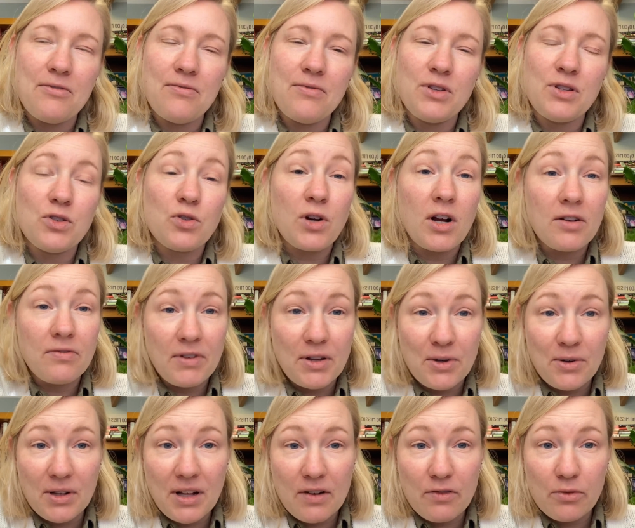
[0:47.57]
strong
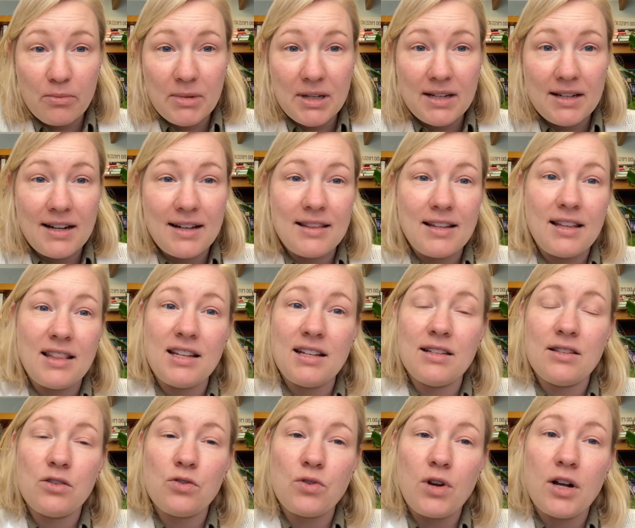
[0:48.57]
federal government and then
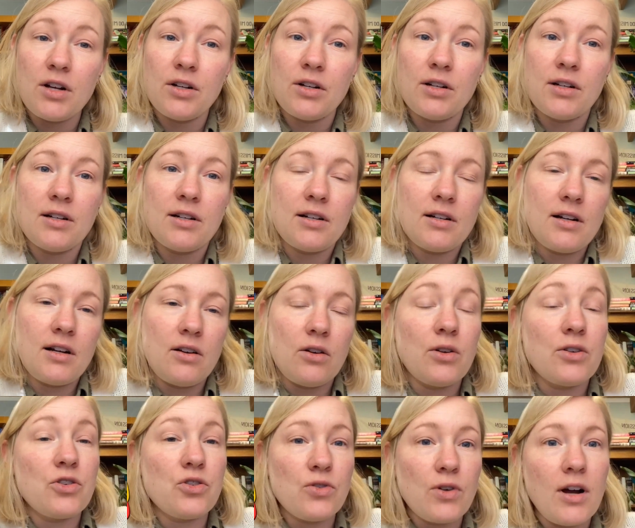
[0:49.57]
these
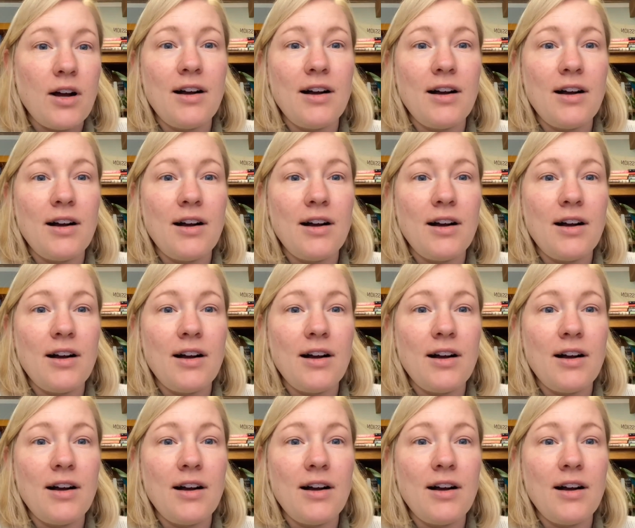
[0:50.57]
sometimes